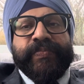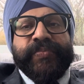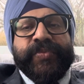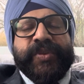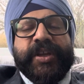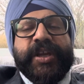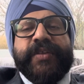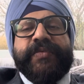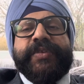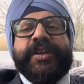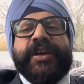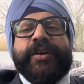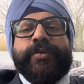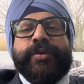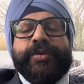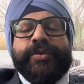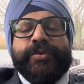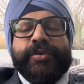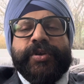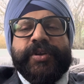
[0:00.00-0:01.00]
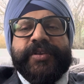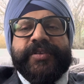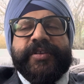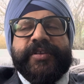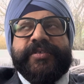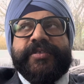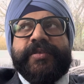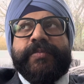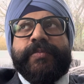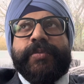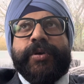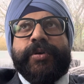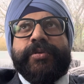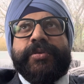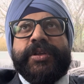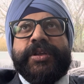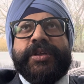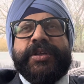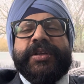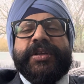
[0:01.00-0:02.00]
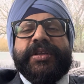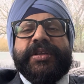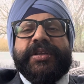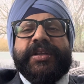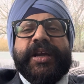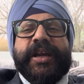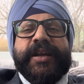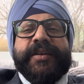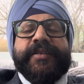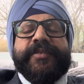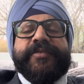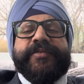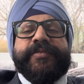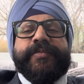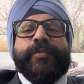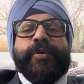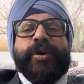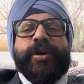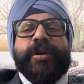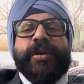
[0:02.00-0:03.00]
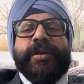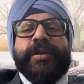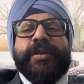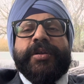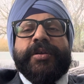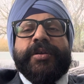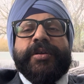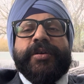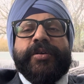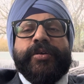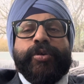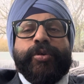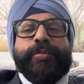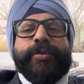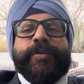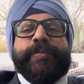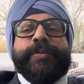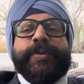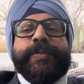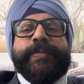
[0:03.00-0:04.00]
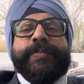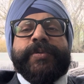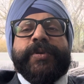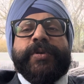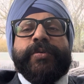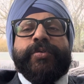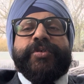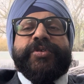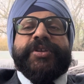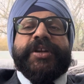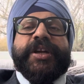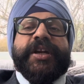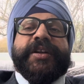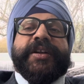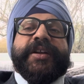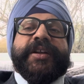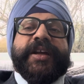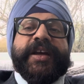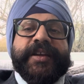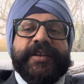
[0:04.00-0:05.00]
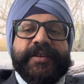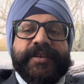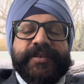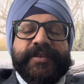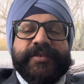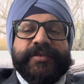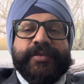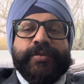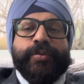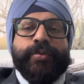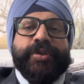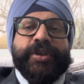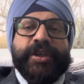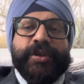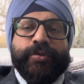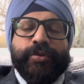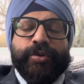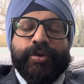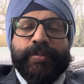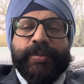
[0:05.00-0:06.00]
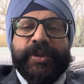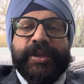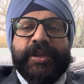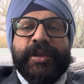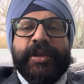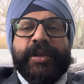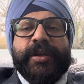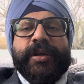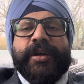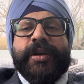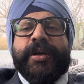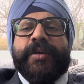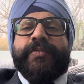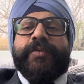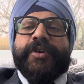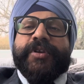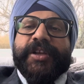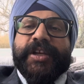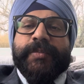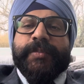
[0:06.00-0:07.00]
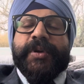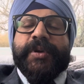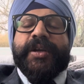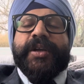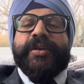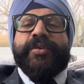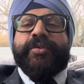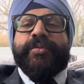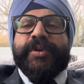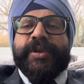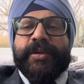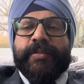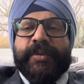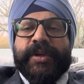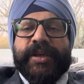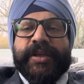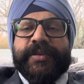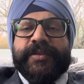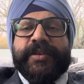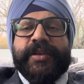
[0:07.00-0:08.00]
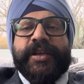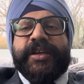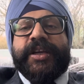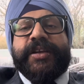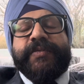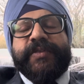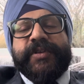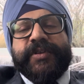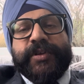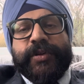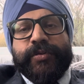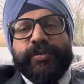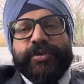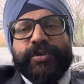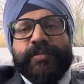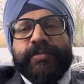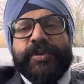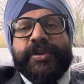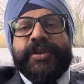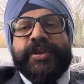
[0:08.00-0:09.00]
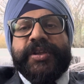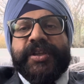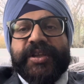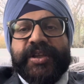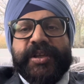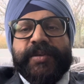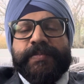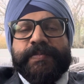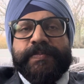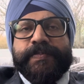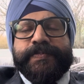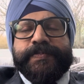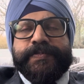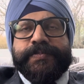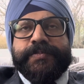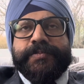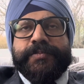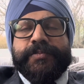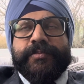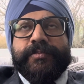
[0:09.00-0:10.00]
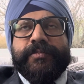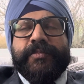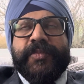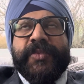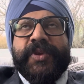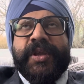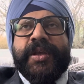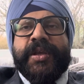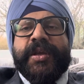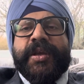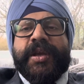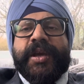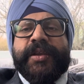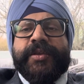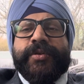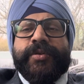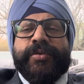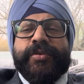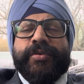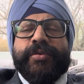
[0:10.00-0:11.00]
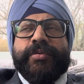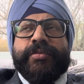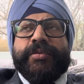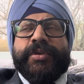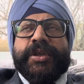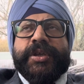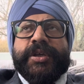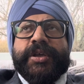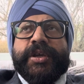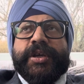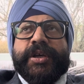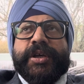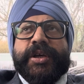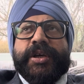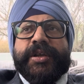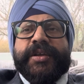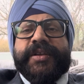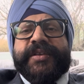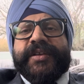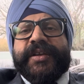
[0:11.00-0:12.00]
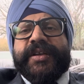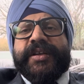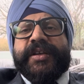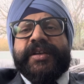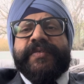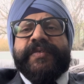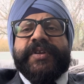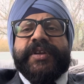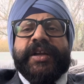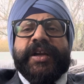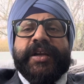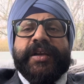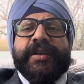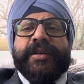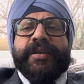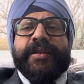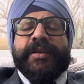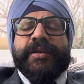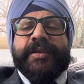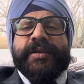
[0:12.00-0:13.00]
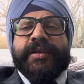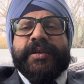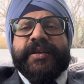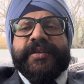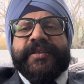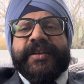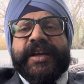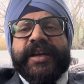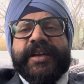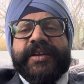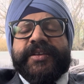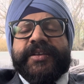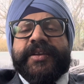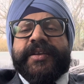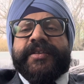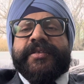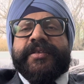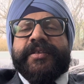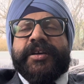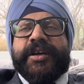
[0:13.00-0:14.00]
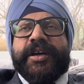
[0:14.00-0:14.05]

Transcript: And we are going to discuss about that small group of people who stand at high risk, who they could be, and what can be done to minimize an adverse outcome in them. As you know, recently we had a sad case.